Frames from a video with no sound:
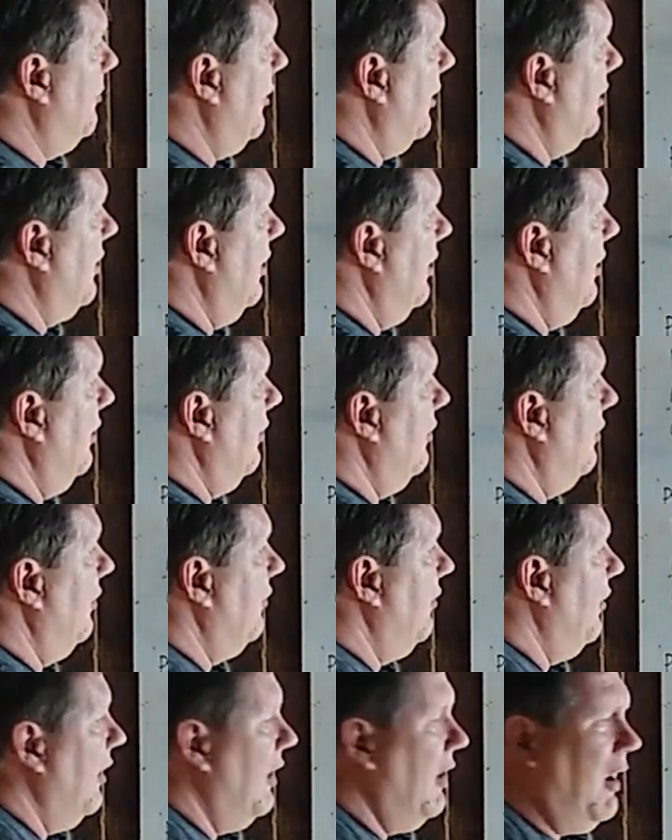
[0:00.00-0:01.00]
The
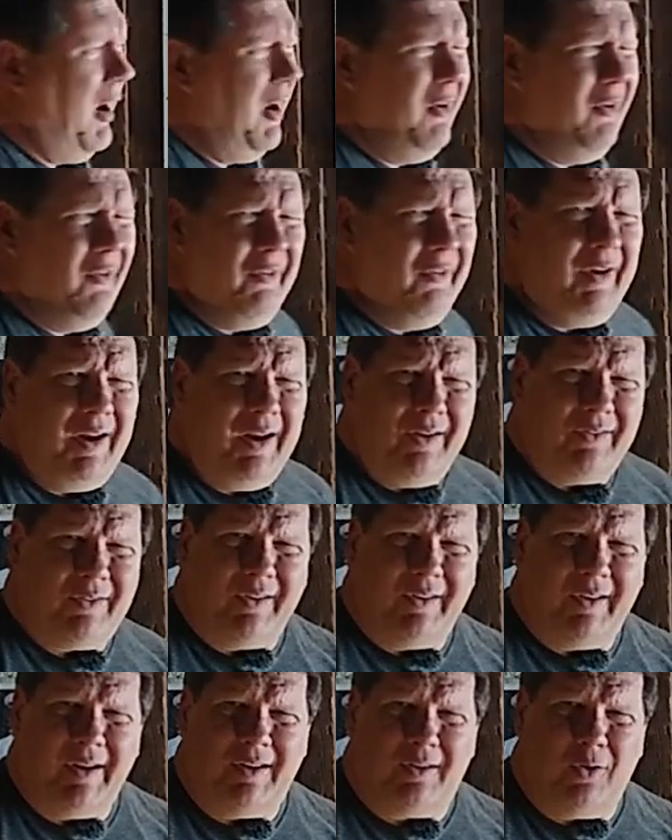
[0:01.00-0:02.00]
Buccaneers, I only
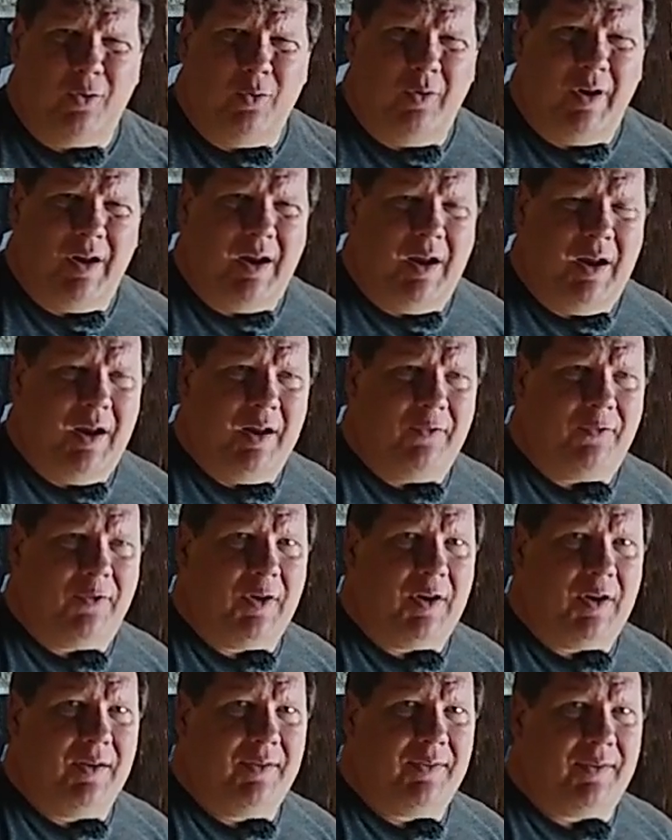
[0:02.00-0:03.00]
have to lay
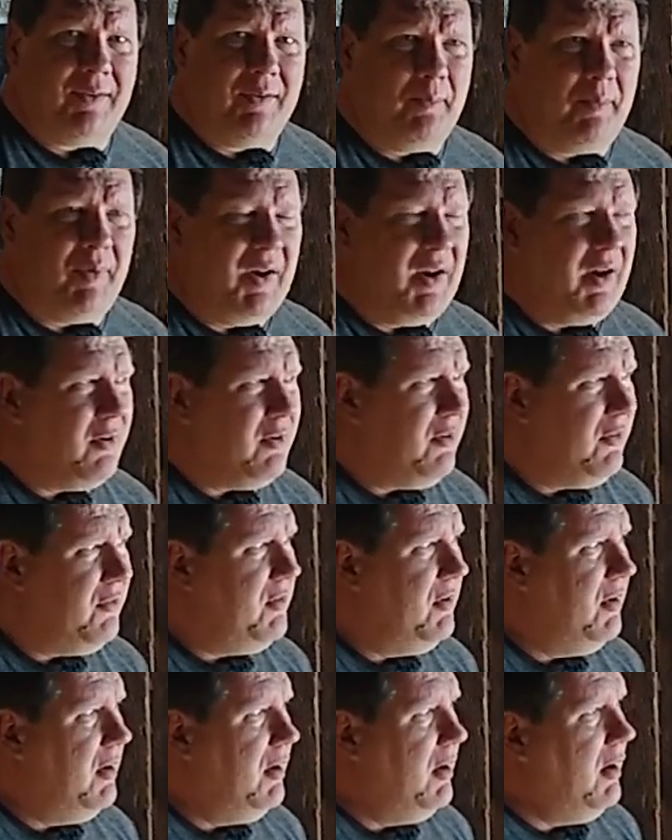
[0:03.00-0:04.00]
2.5 against the
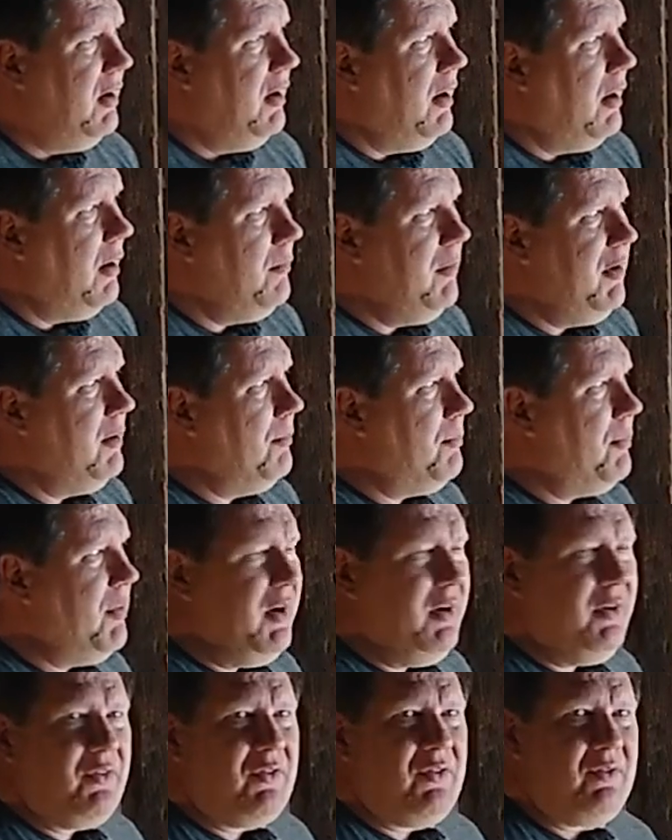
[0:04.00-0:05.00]
Bears? I mean, the
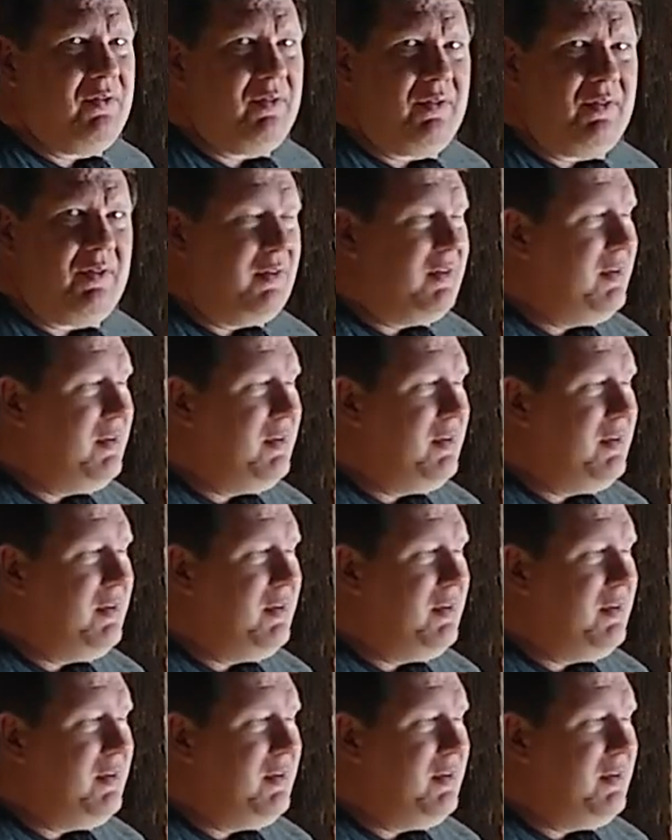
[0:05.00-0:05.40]
Bears,